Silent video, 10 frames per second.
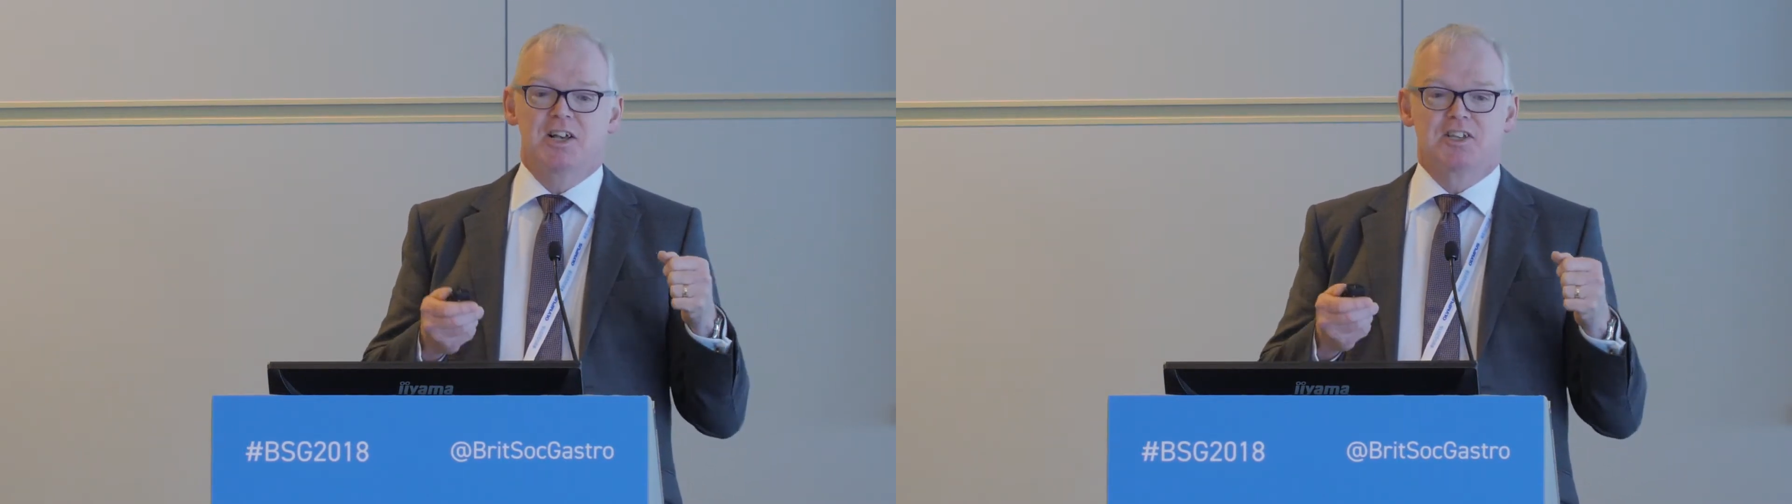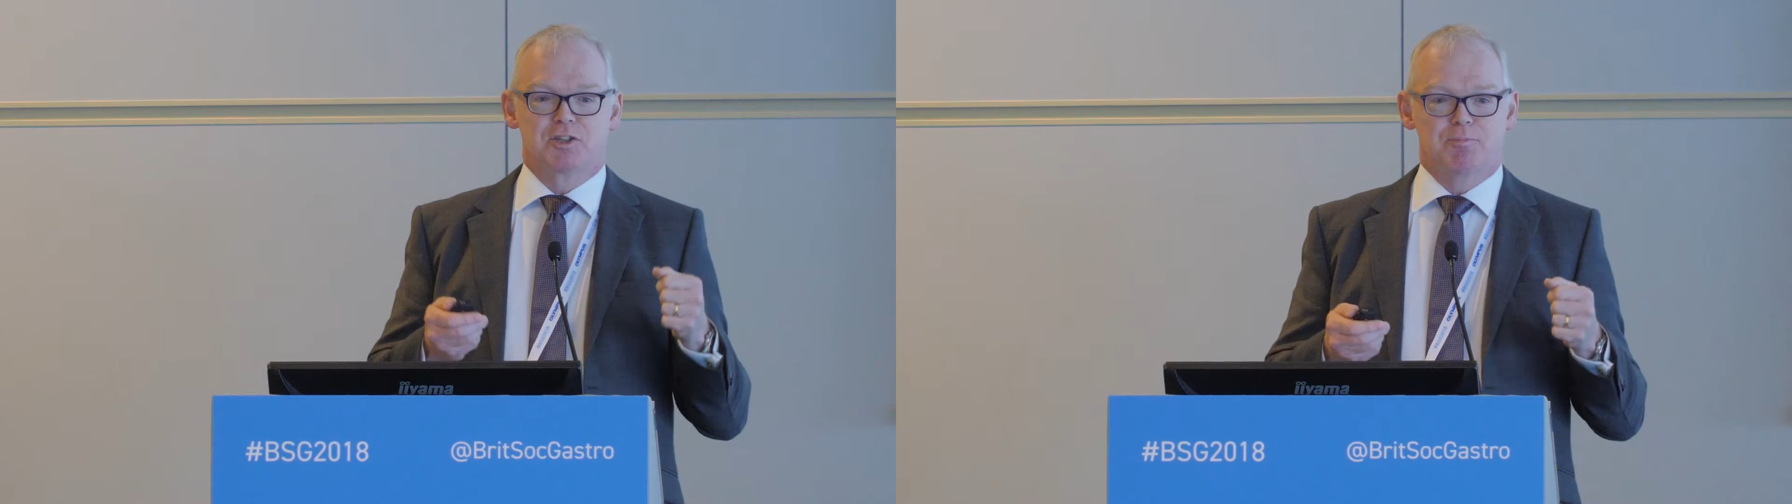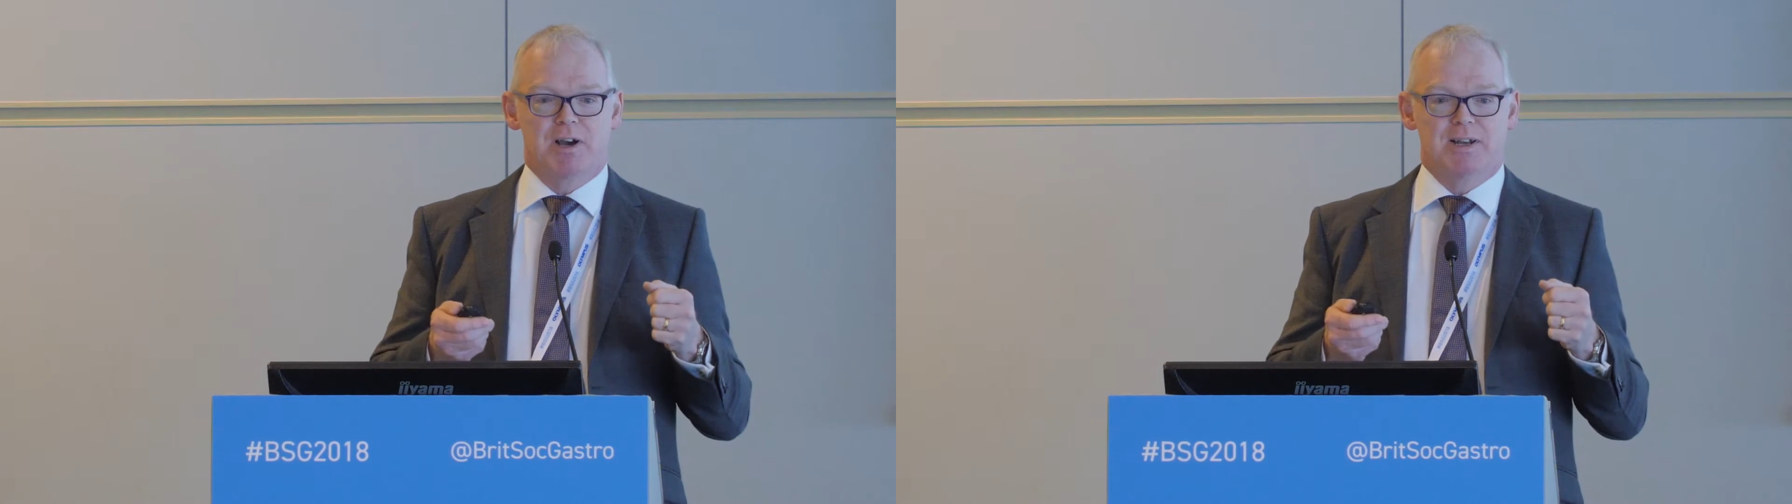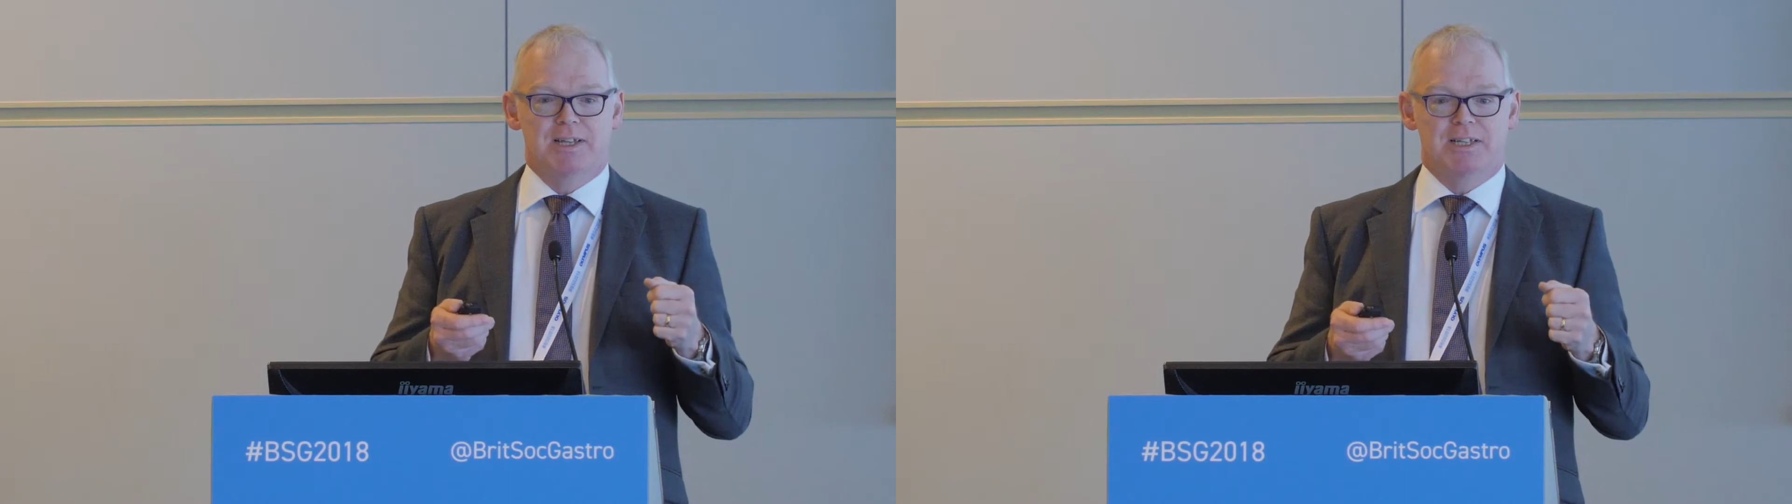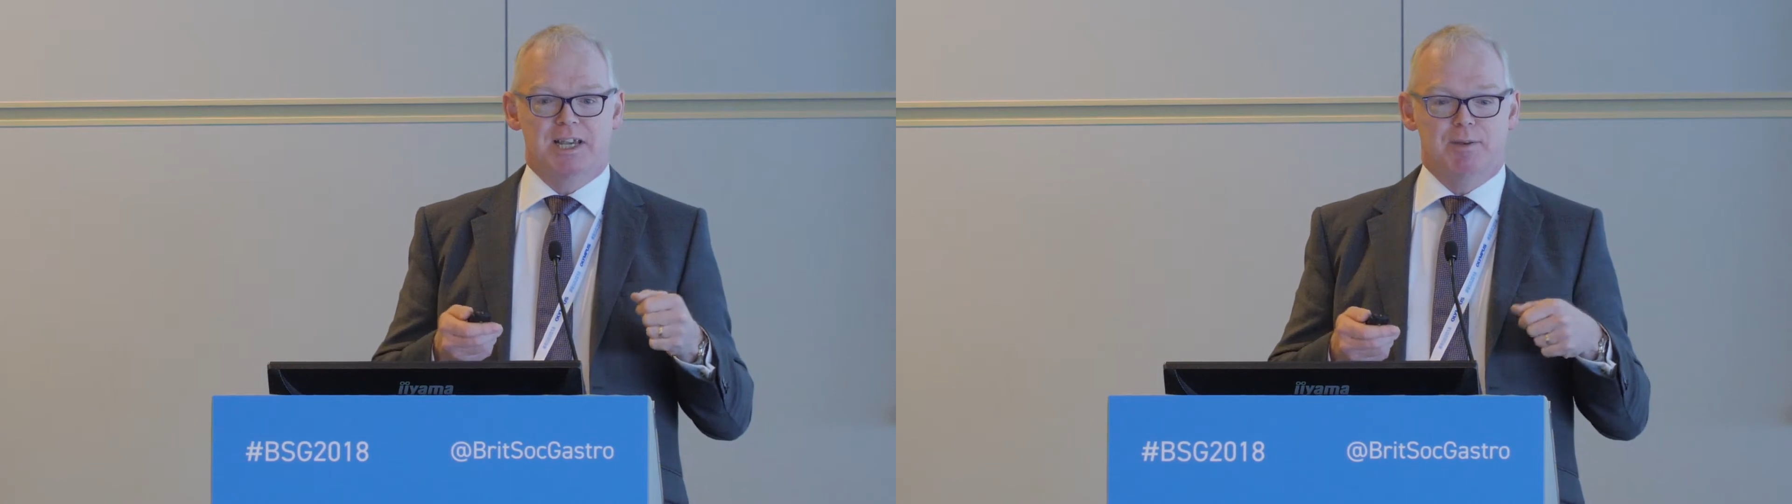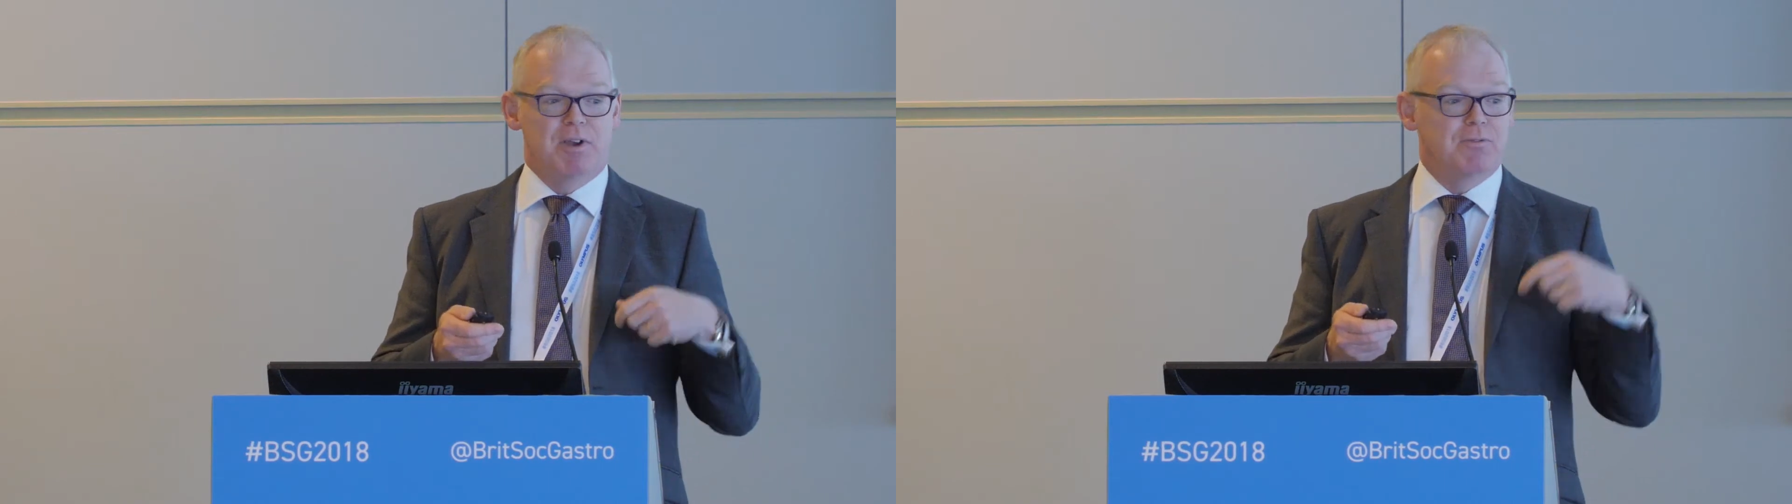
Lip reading: a smiley team.